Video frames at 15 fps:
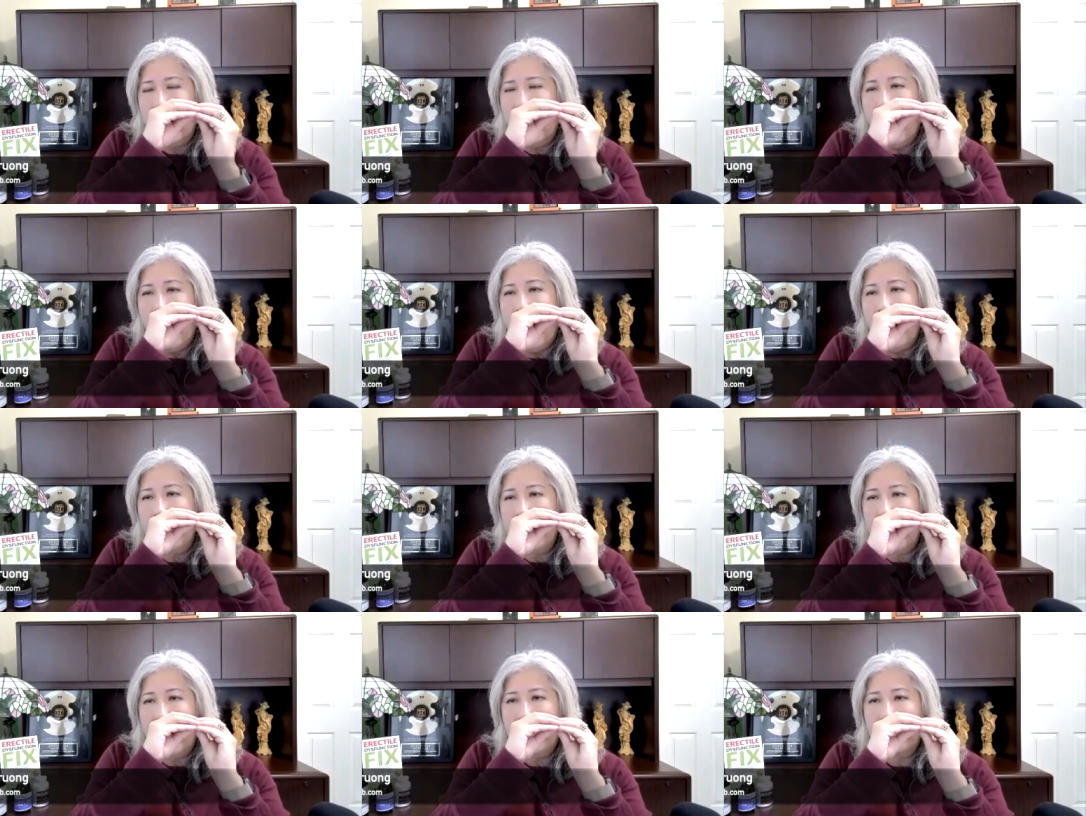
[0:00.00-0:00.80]
uh,
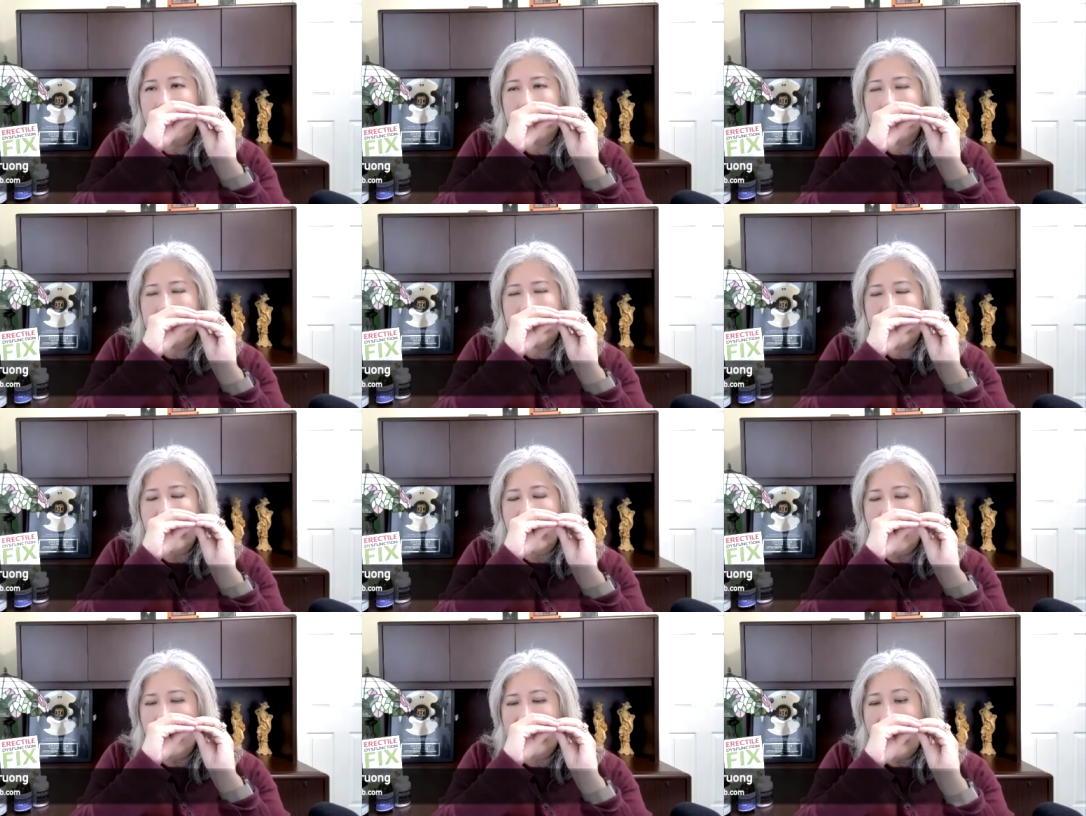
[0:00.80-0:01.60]
um, you
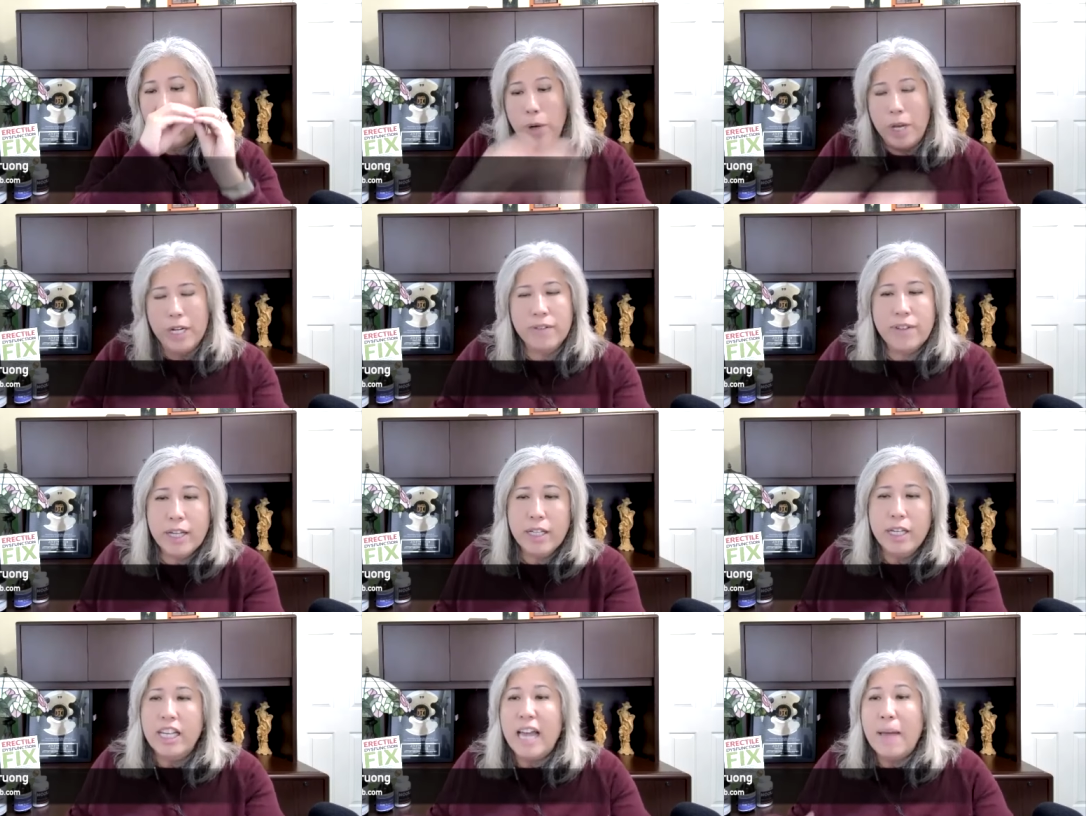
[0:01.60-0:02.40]
know, get rid of it
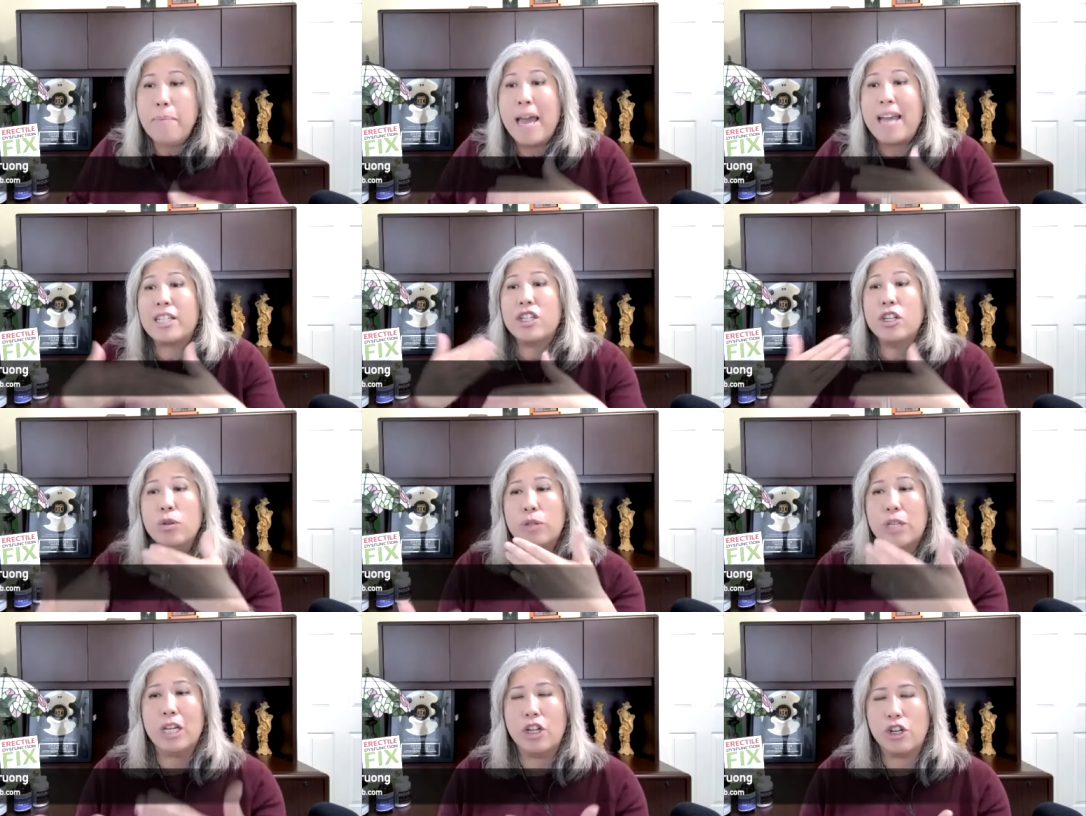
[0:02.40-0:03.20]
and make new
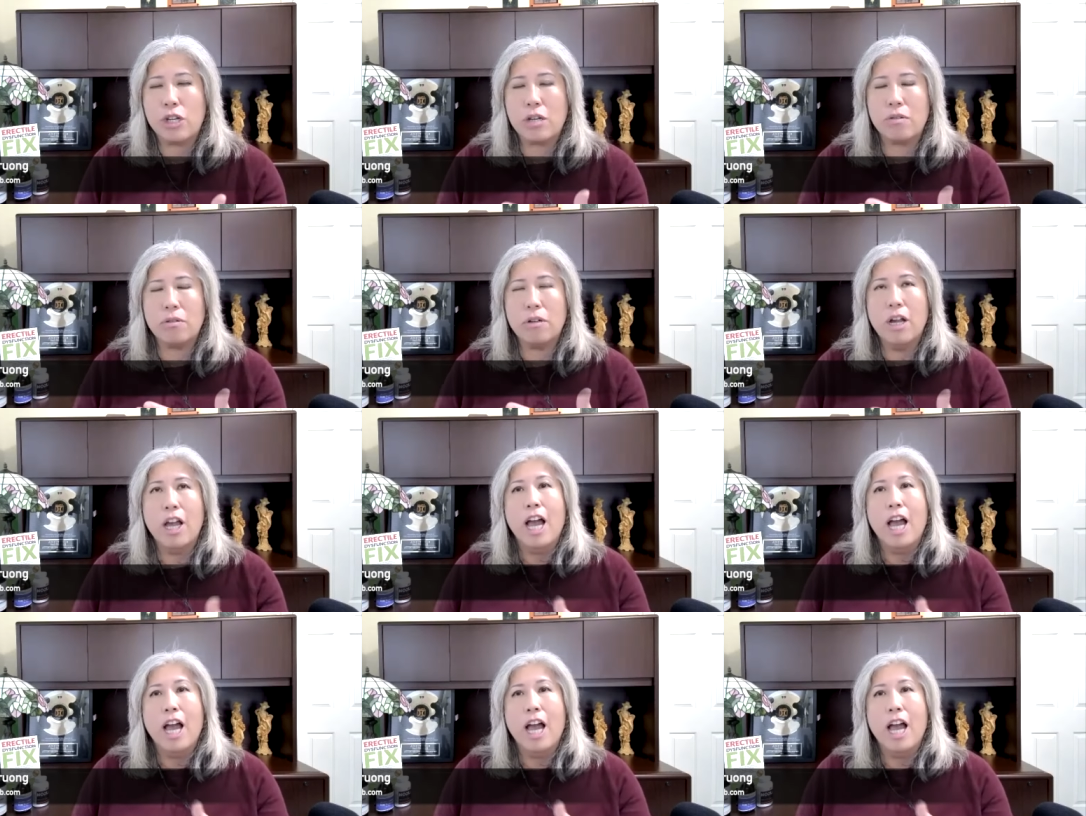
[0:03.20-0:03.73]
tissue.